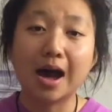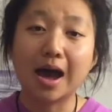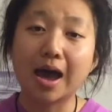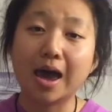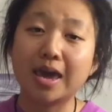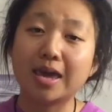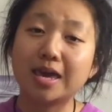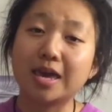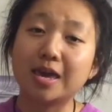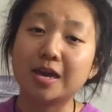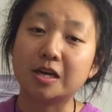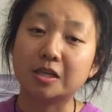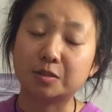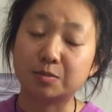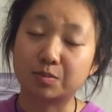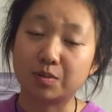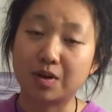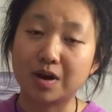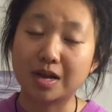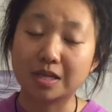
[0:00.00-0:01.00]
I
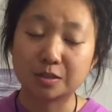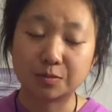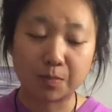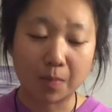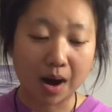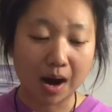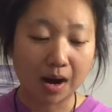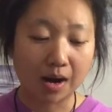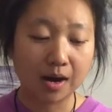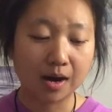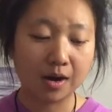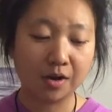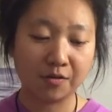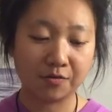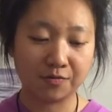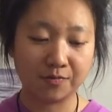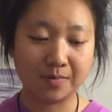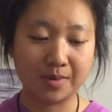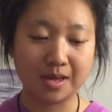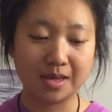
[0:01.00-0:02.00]
express part
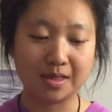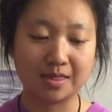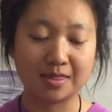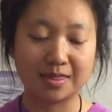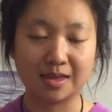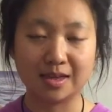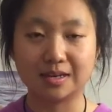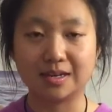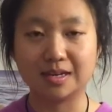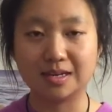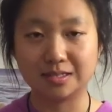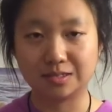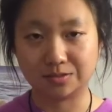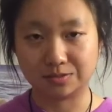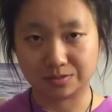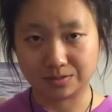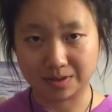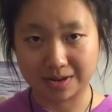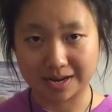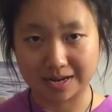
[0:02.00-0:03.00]
of me that is
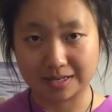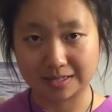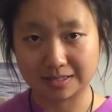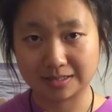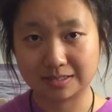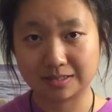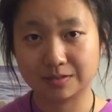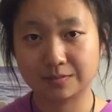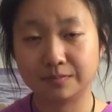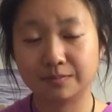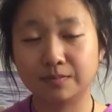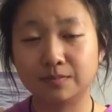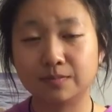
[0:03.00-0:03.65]
right.